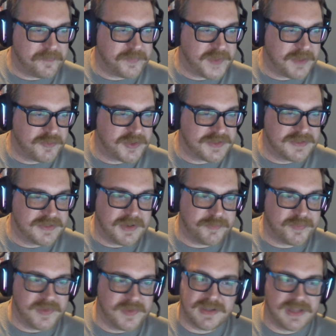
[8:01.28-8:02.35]
don't, I'm not
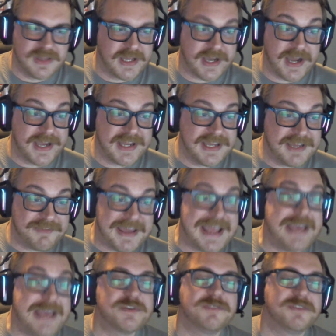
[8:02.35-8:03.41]
like I can give
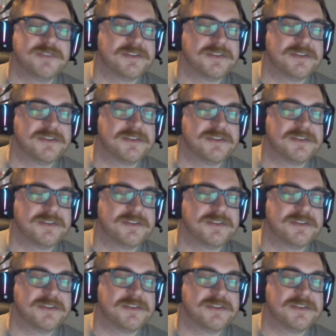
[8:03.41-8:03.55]
heaps of